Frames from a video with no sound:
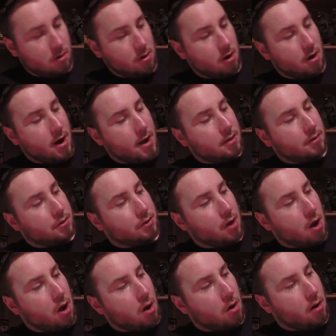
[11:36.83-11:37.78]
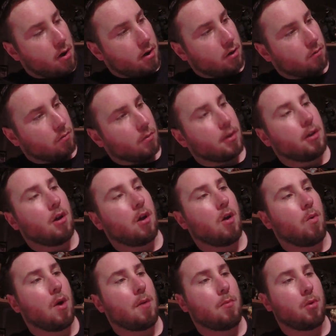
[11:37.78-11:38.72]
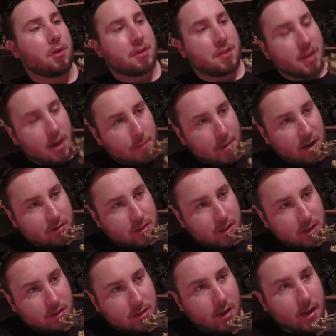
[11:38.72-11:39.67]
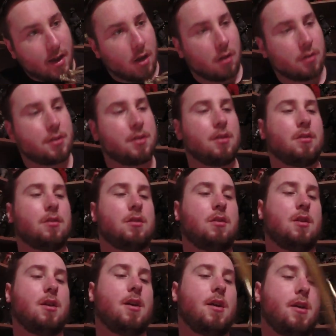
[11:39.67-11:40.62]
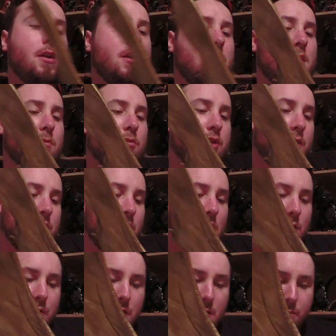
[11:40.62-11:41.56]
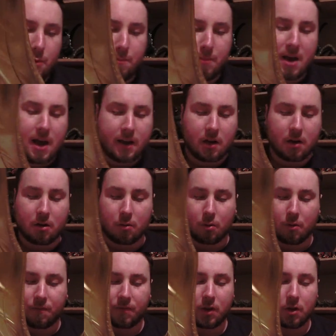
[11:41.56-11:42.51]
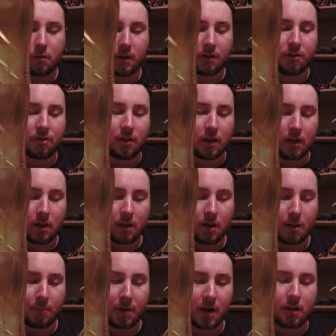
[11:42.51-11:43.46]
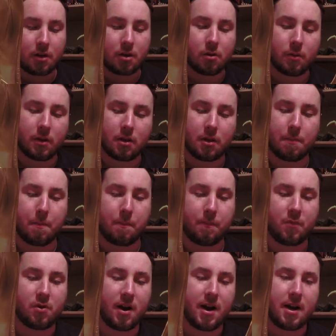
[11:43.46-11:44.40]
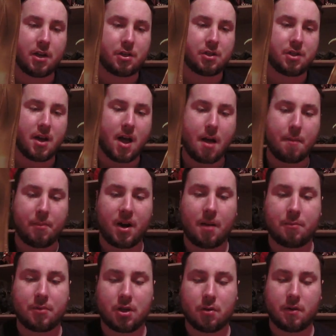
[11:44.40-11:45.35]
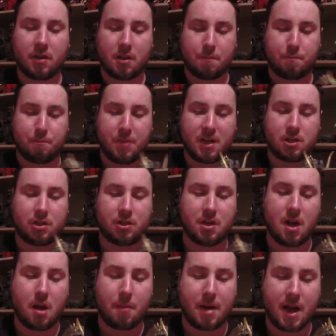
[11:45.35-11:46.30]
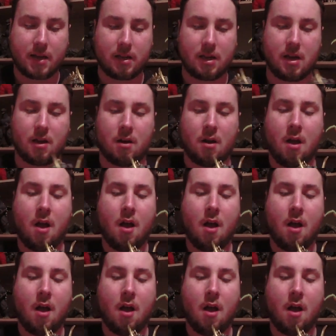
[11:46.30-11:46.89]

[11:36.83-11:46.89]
Alright, so I don't really know what more to say about detail, since I am just now jumping back into the reviewing thing. I'm not doing the greatest job, but I'm doing the best job I can.